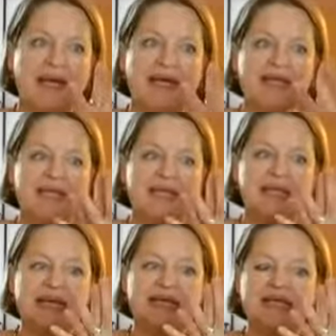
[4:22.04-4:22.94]
and
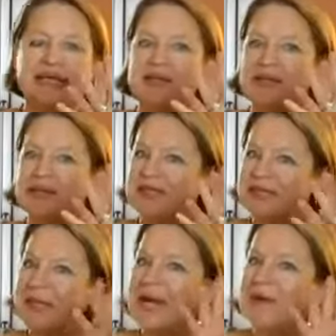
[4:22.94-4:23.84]
they said there is
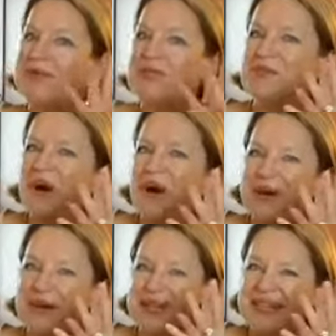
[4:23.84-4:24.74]
a
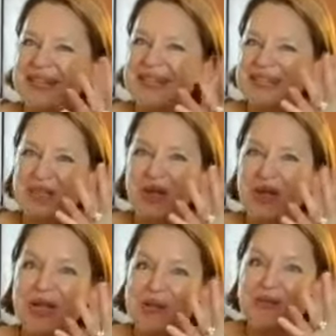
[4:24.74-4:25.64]
counterpart, let's
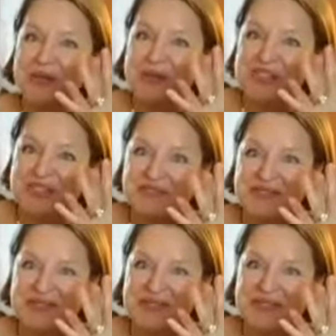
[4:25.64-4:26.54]
call him
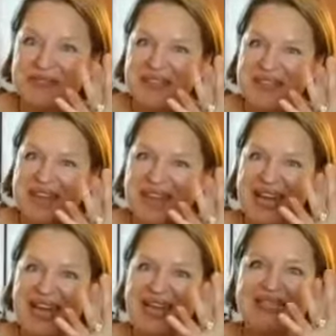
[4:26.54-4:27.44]
Lucifer.
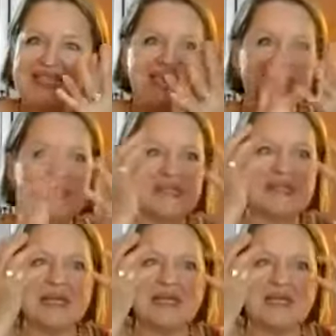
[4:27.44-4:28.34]
And it
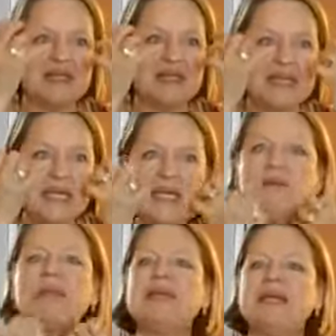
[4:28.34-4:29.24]

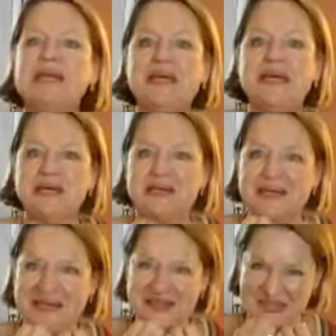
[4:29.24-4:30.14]
deeply
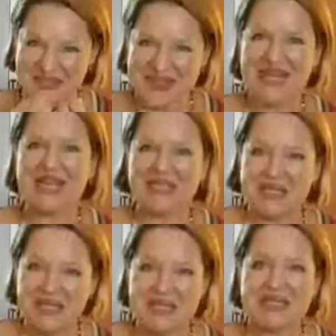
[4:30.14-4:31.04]

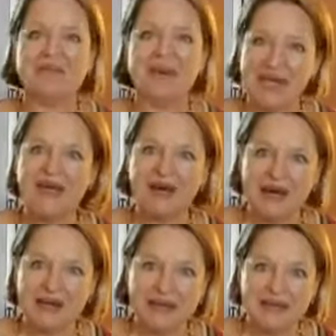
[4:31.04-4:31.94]
connected in my
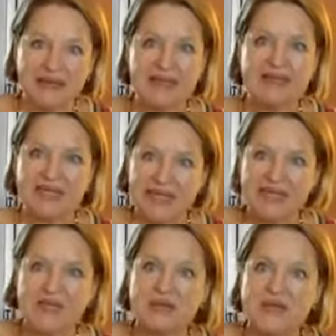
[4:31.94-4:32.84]
heart.
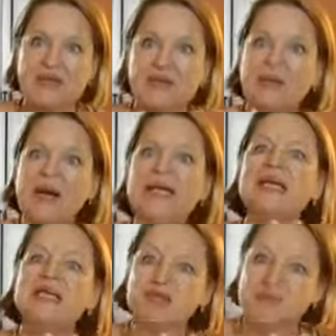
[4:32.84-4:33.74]
Yes, who I
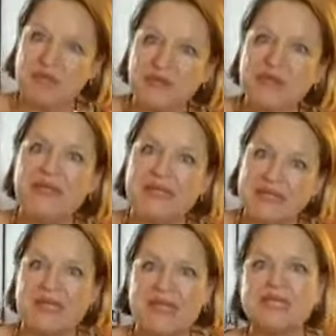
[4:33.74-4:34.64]

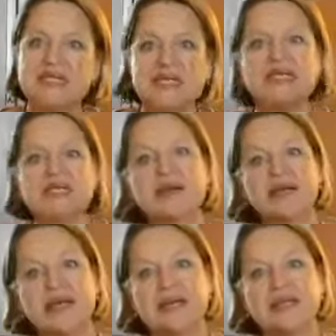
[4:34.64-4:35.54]
experienced is this
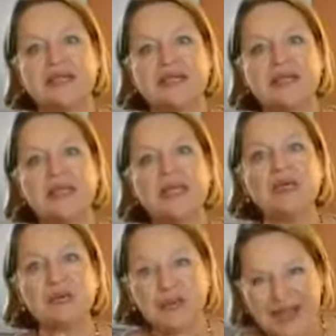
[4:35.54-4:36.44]
dark angel,
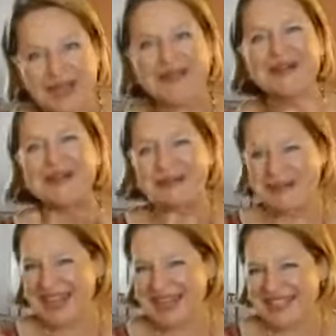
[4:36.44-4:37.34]
the bringer of
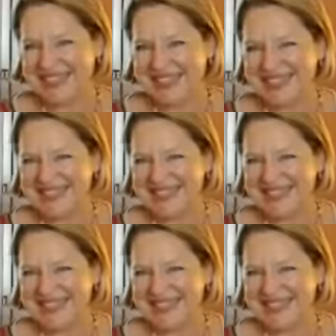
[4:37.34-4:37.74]
light,